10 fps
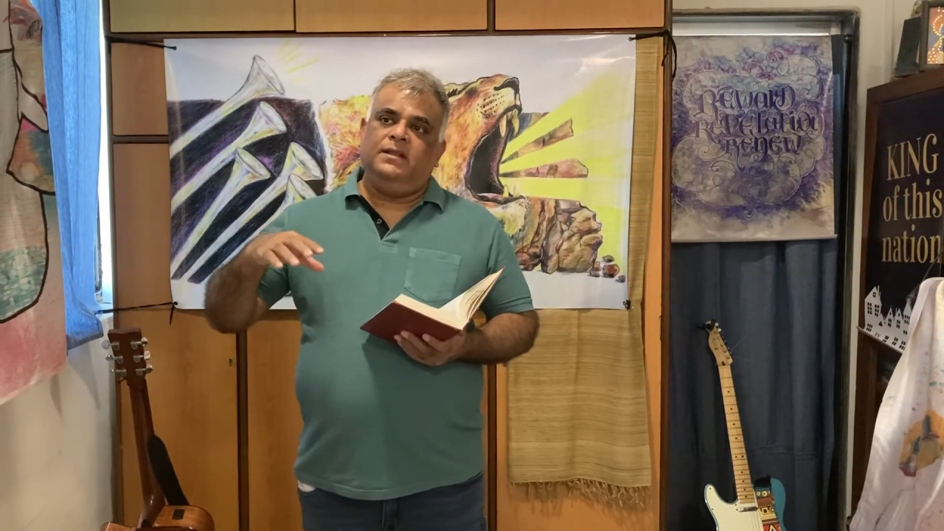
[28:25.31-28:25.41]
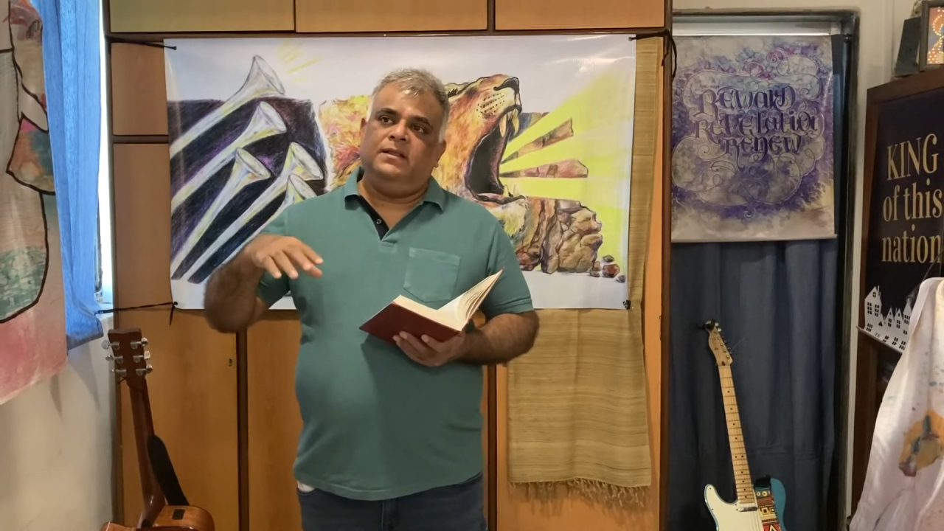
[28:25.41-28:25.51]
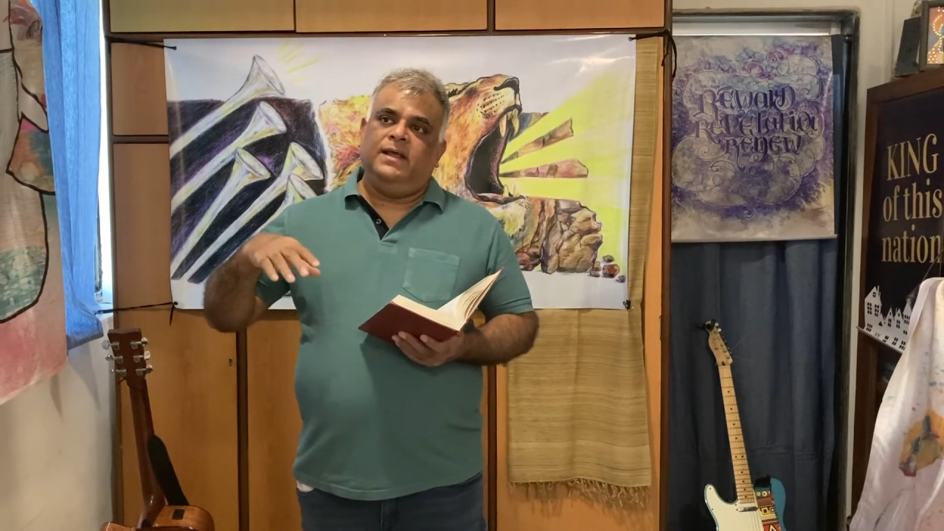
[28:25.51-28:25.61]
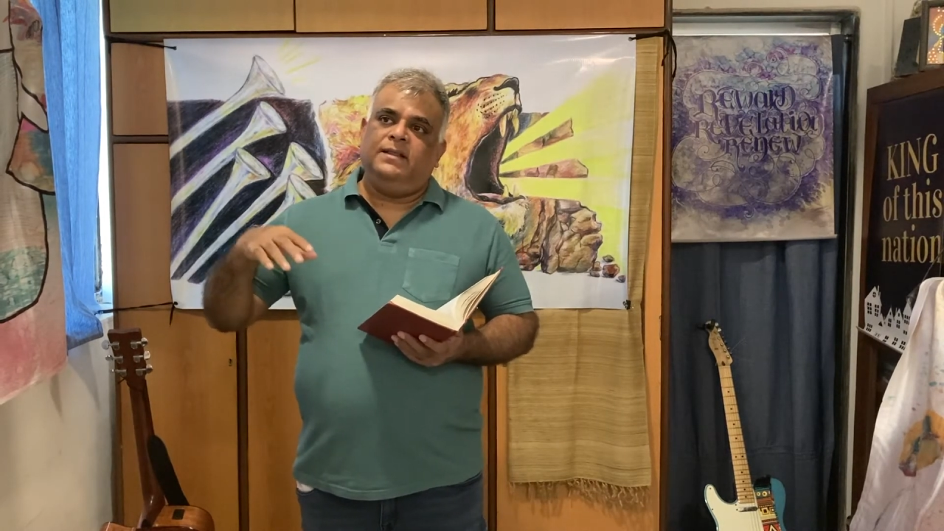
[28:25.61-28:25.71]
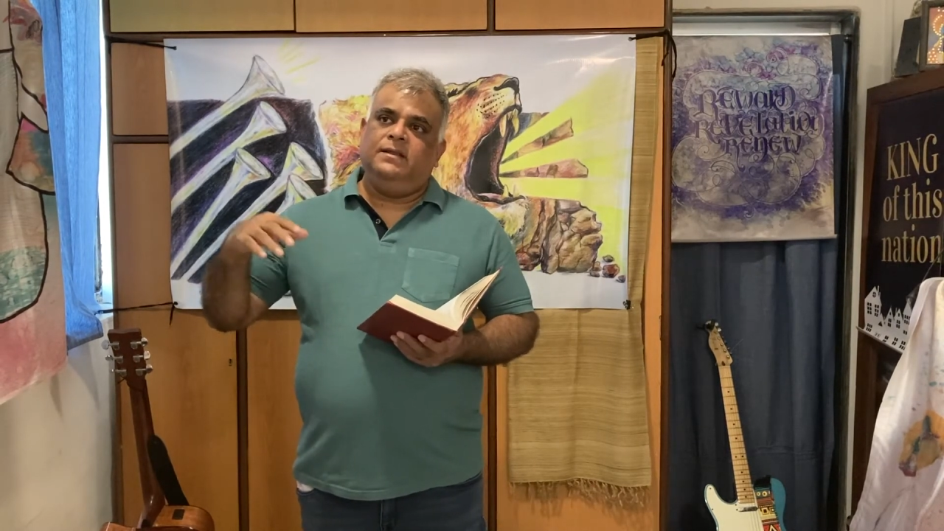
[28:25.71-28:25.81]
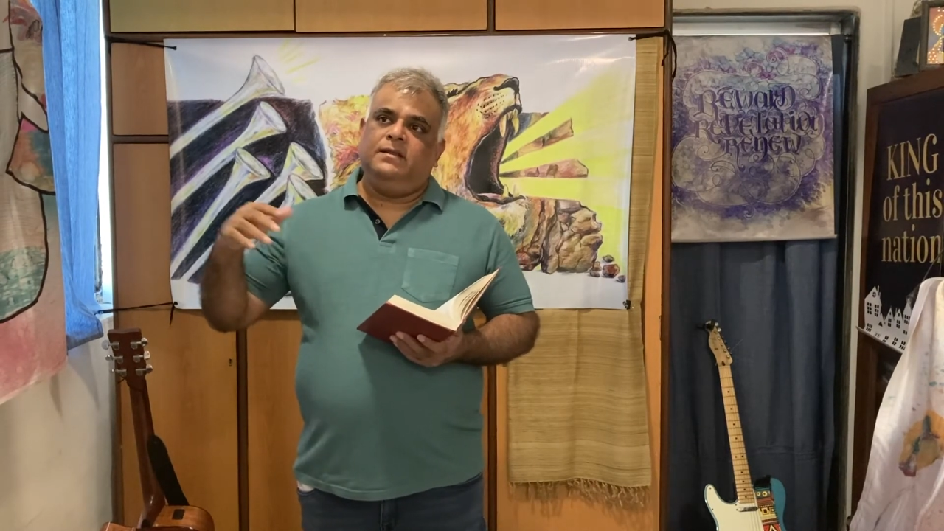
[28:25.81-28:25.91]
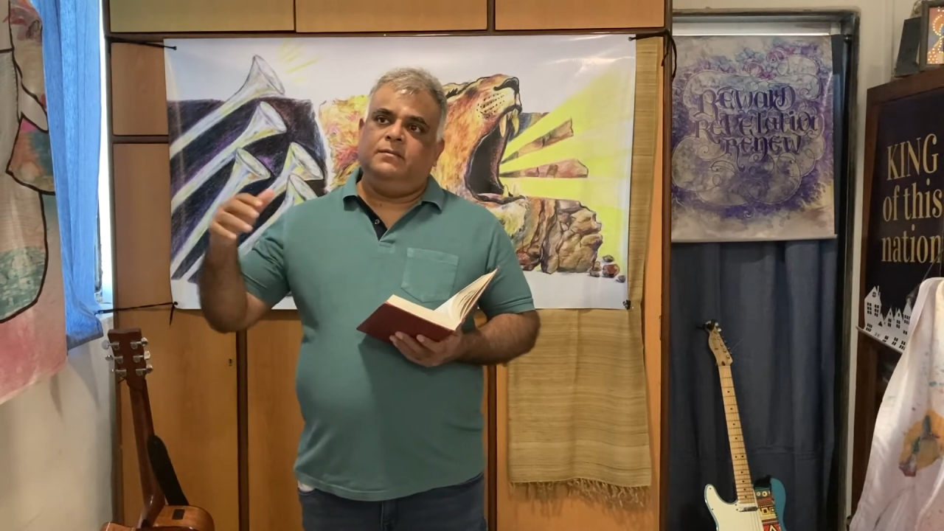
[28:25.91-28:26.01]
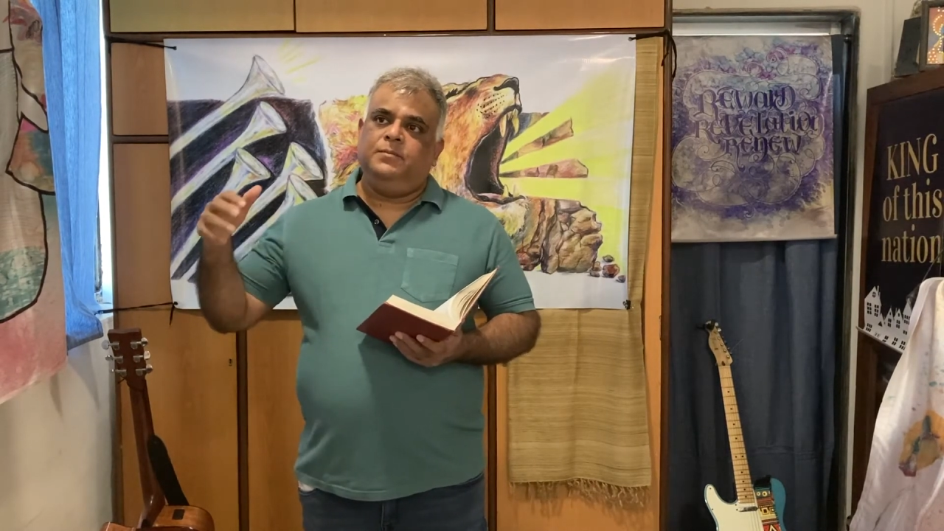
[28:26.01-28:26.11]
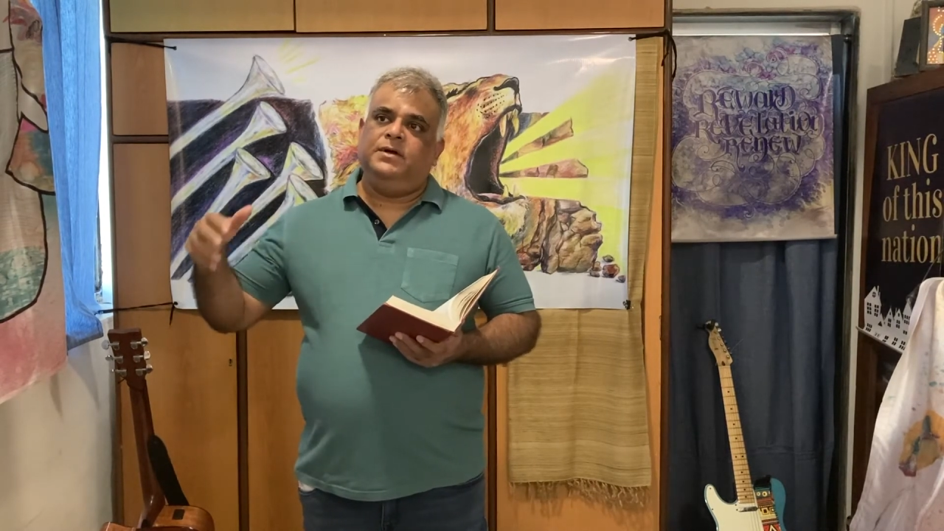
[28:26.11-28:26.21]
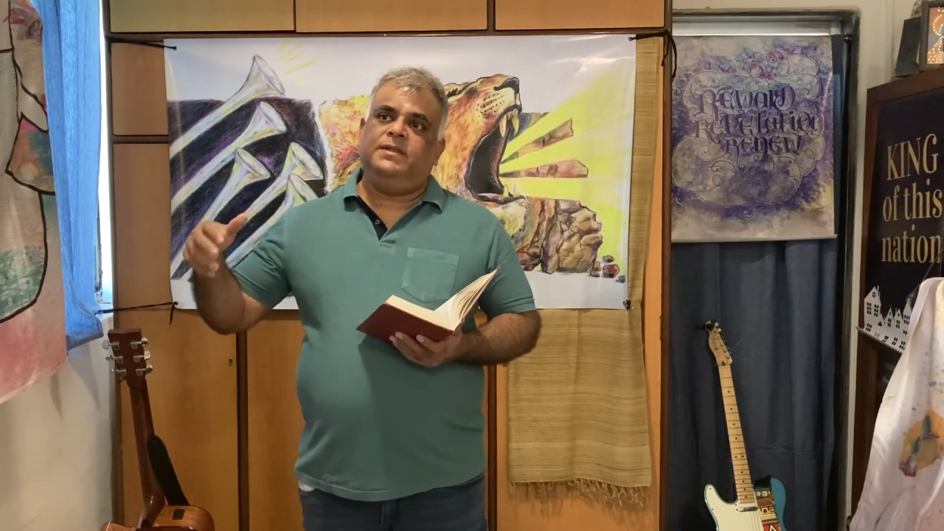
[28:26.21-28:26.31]
that this
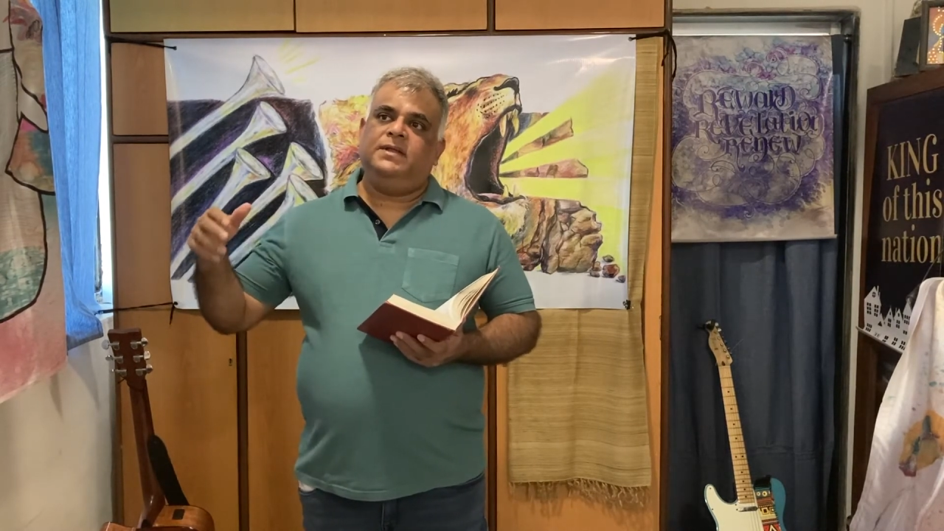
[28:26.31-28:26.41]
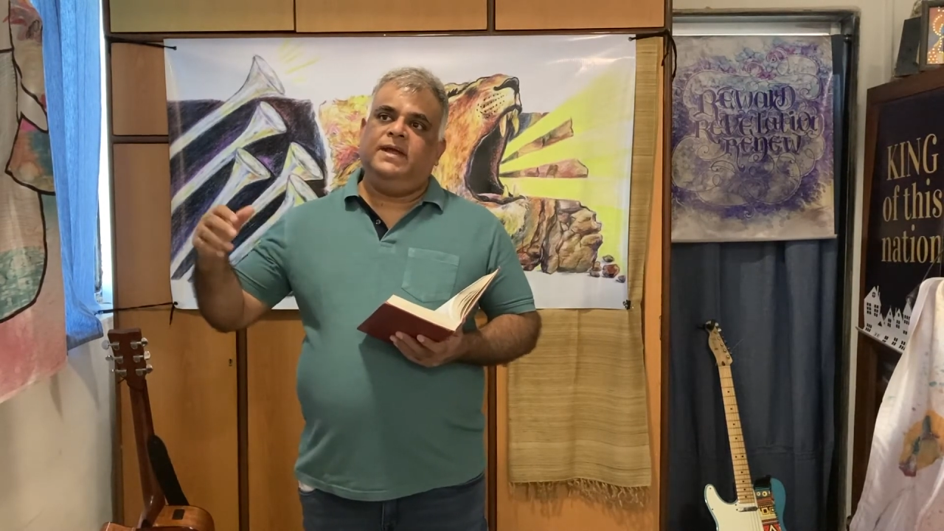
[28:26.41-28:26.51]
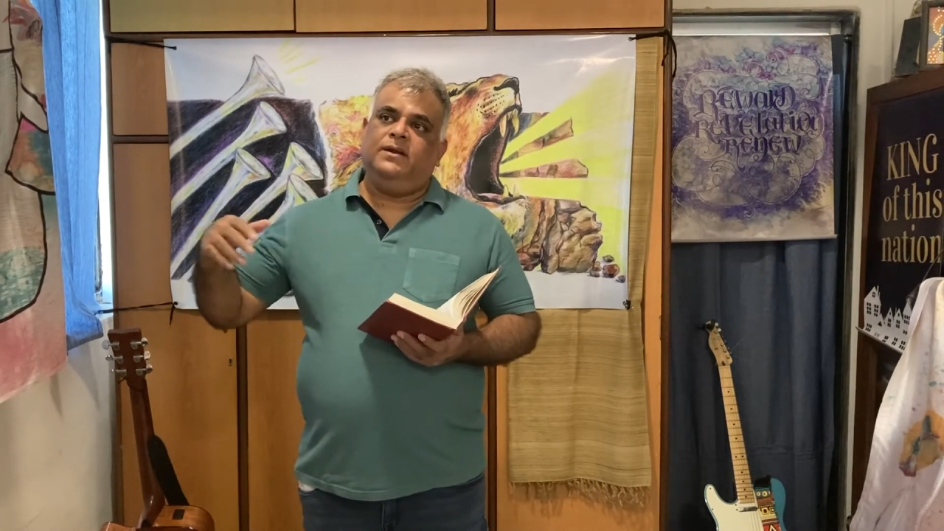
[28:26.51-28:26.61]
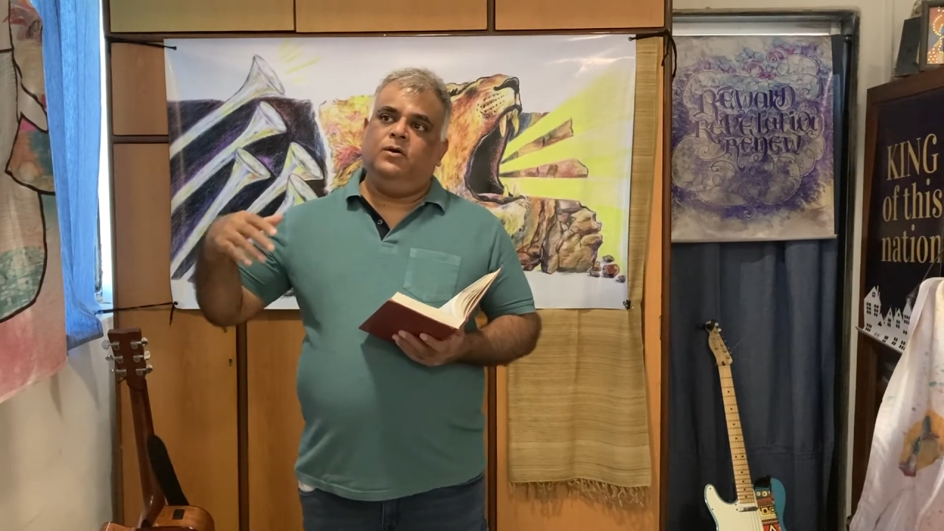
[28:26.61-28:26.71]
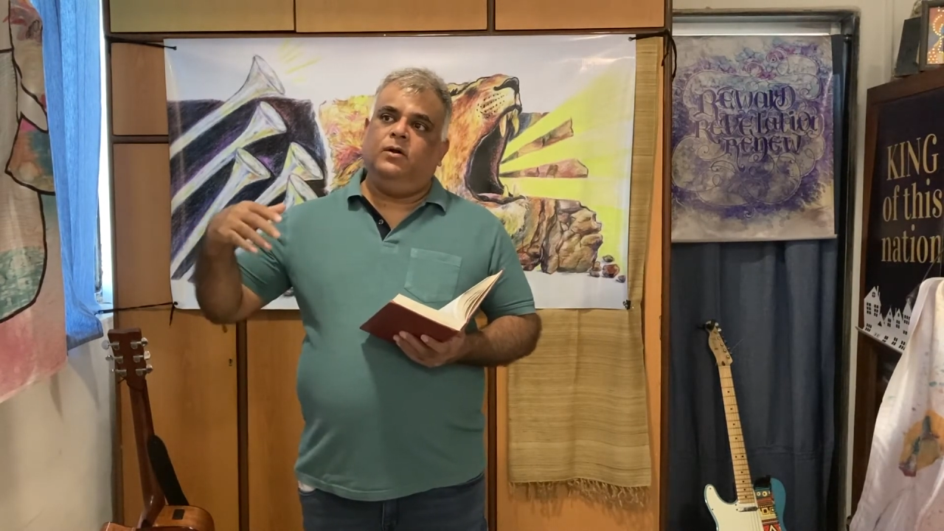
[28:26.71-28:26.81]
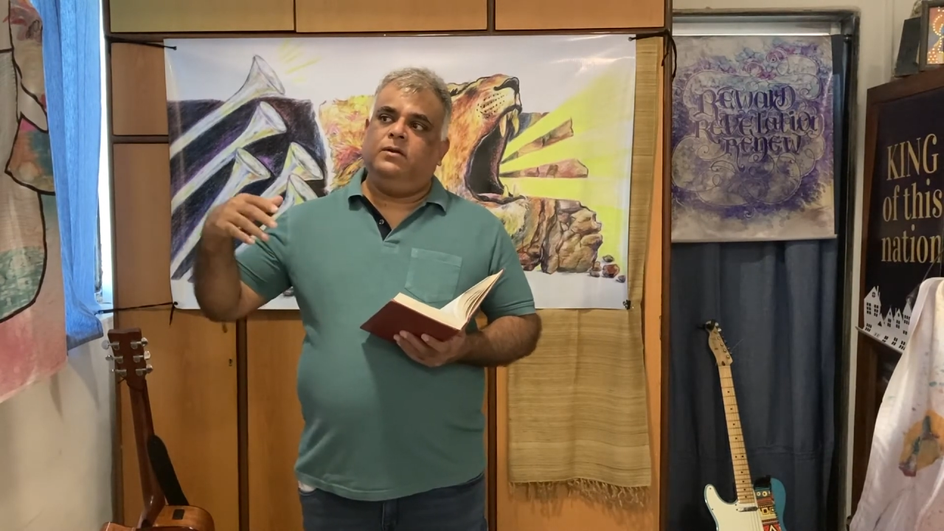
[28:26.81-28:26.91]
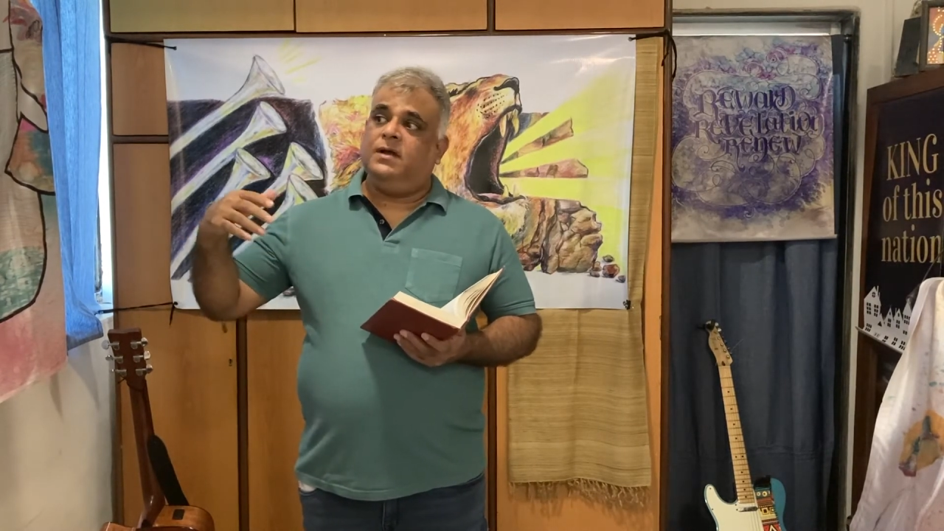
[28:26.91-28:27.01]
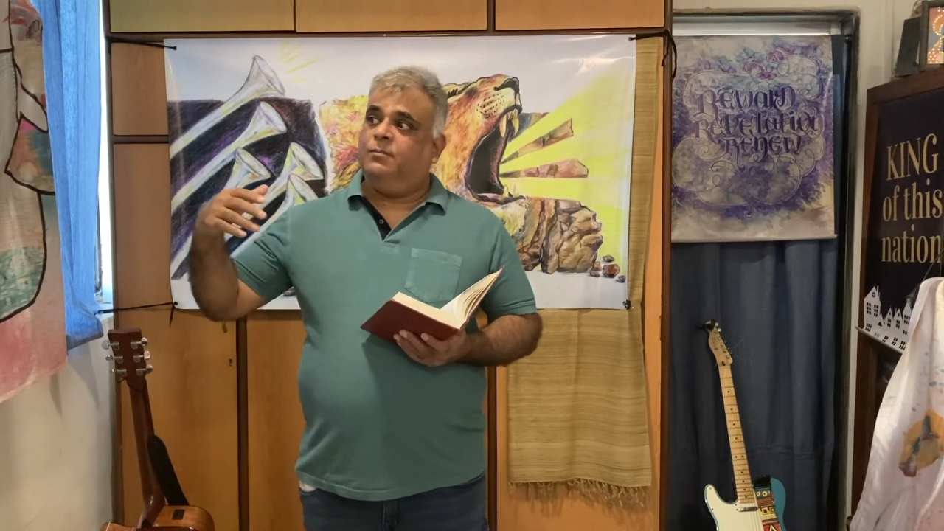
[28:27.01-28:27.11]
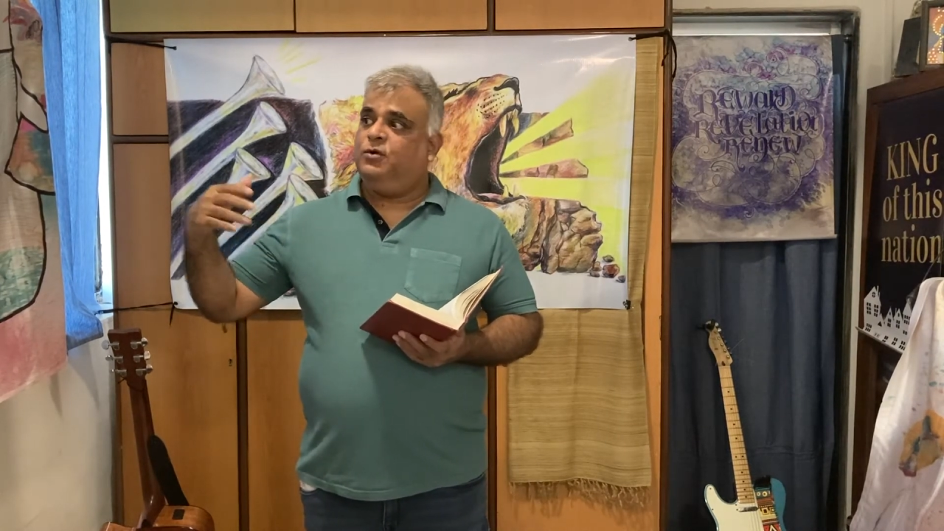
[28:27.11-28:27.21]
person had come